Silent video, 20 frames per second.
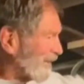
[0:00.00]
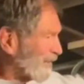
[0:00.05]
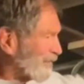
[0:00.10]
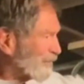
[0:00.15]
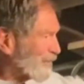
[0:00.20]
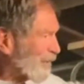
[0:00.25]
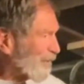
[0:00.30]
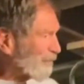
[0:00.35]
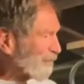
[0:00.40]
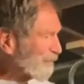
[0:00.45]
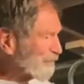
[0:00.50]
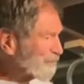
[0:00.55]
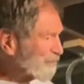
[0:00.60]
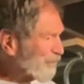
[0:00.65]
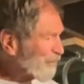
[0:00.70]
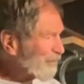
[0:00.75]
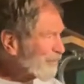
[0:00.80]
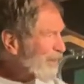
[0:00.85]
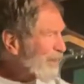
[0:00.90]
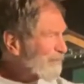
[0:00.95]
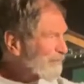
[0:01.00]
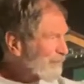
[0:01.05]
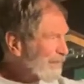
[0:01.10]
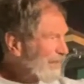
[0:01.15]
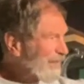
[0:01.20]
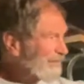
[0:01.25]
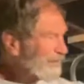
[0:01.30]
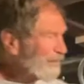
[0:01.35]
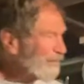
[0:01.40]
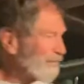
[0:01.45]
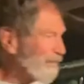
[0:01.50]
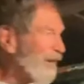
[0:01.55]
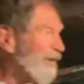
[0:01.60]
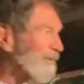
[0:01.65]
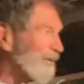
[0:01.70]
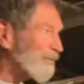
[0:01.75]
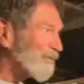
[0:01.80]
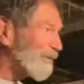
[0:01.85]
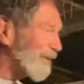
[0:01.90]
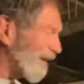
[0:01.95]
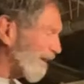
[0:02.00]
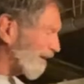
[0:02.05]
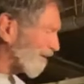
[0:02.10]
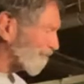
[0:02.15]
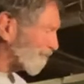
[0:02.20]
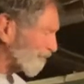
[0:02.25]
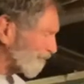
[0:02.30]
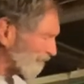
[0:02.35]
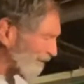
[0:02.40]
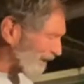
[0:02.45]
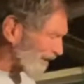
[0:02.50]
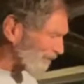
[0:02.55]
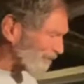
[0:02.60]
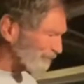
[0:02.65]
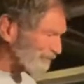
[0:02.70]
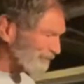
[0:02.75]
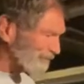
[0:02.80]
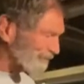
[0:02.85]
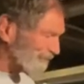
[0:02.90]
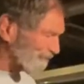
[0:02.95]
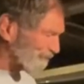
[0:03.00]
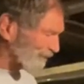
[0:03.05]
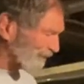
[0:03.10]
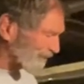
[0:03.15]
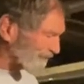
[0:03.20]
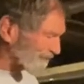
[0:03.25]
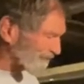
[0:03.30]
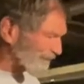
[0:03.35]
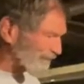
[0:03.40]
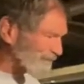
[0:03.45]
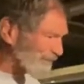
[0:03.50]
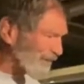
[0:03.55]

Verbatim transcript: So it's more complicated than you normally would have for a house, but for the